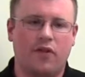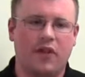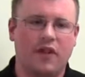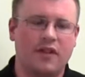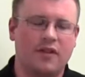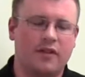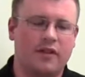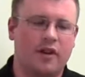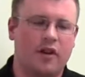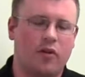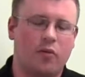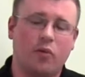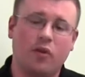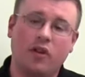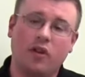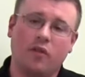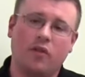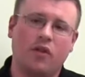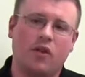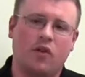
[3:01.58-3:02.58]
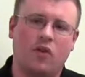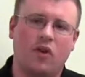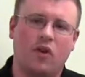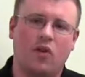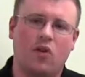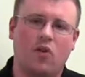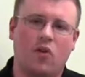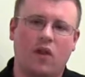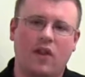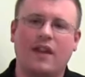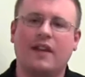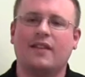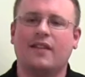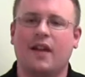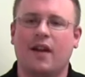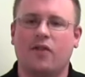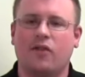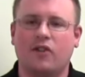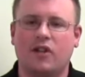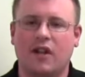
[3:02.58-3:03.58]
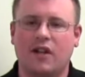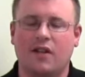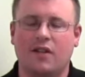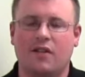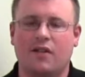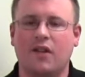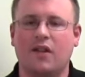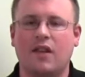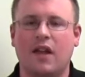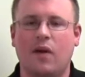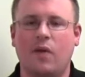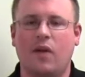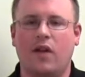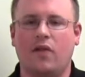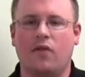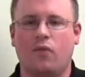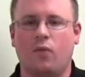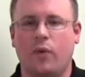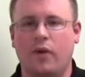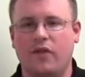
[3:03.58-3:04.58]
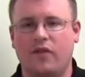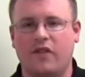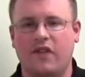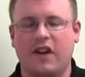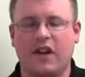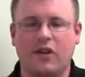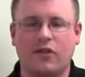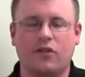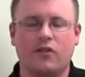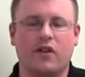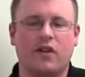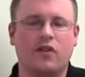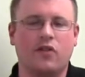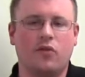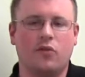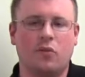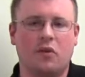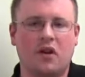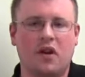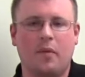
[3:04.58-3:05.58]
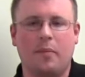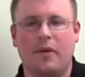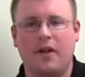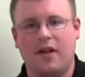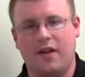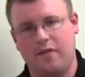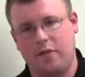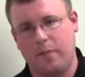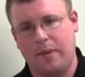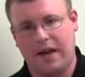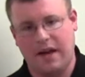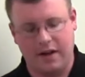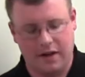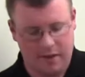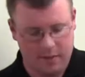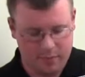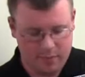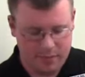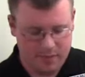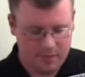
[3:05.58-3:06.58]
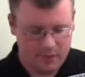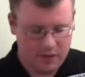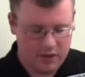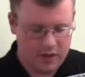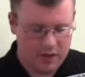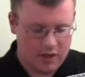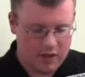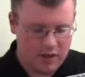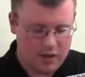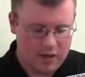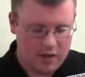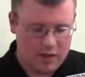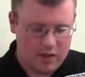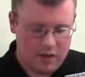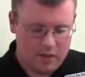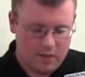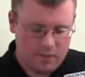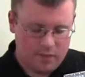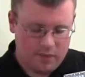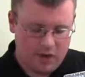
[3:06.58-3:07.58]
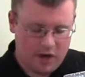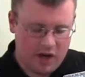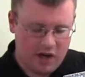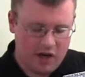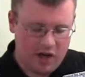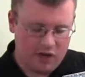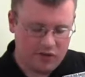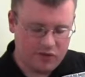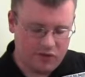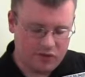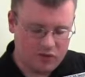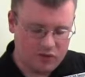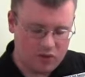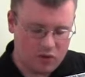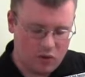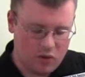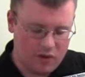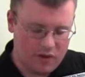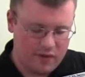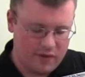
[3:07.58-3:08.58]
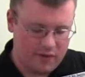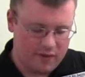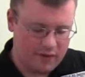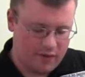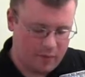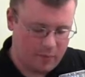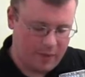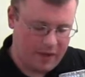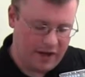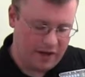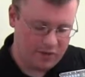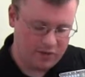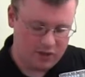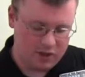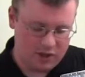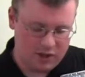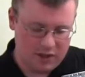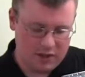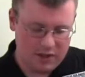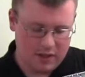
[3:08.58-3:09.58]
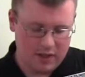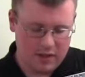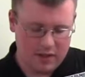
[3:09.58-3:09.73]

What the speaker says: things that are really critical. I like to have redundancy, that way if one fails or I use one up, I have a backup. I also store in this little pouch